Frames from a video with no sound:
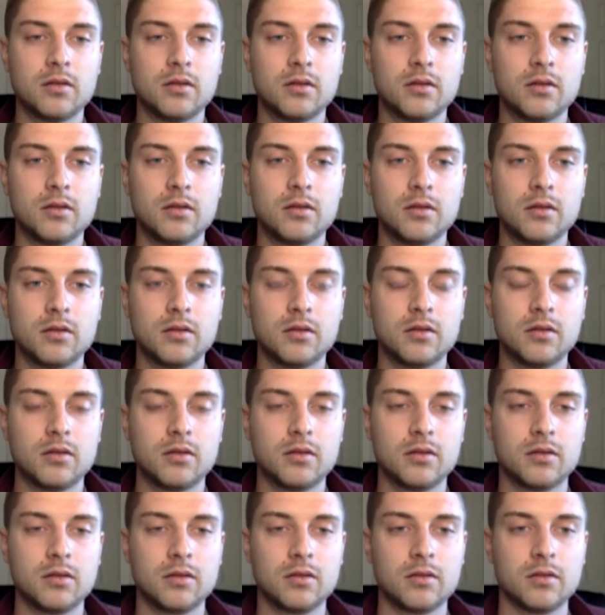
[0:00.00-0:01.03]

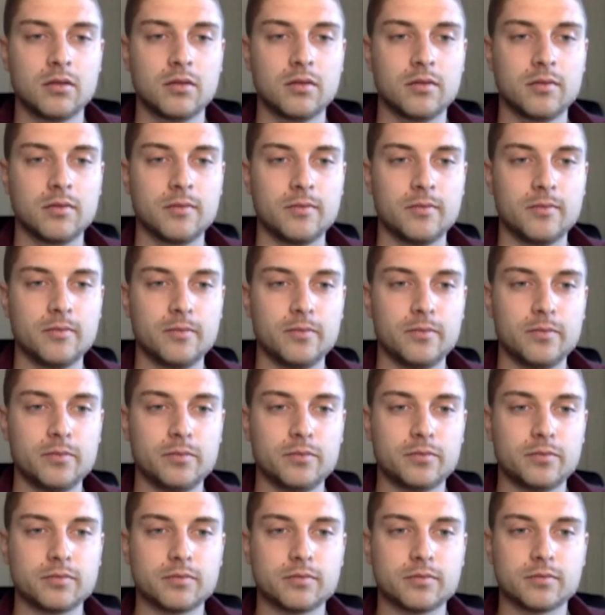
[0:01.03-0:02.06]

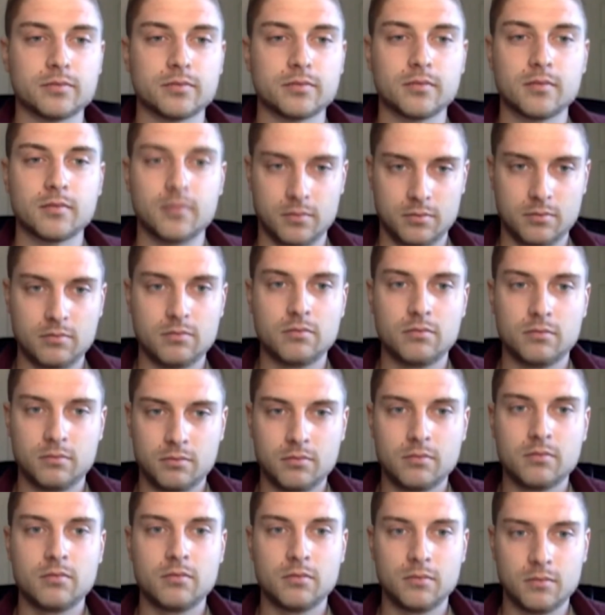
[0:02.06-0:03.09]

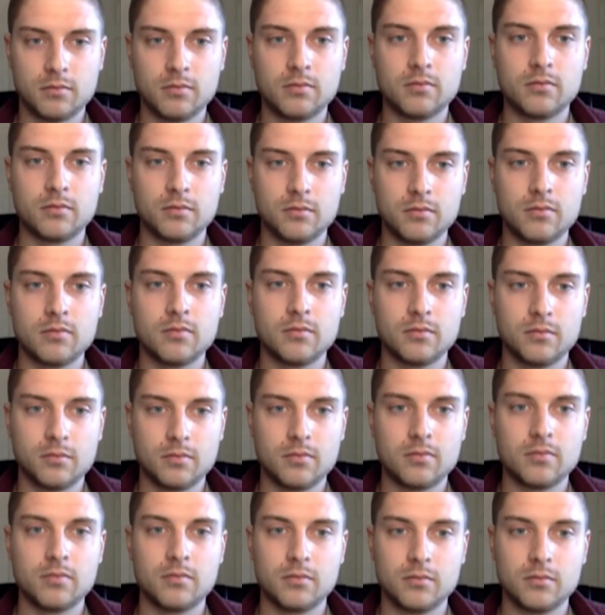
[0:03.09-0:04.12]

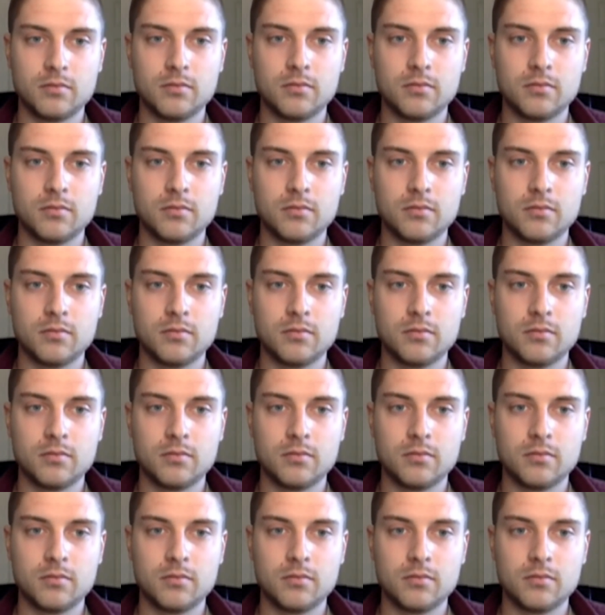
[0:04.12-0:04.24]
No words are spoken by the person on screen.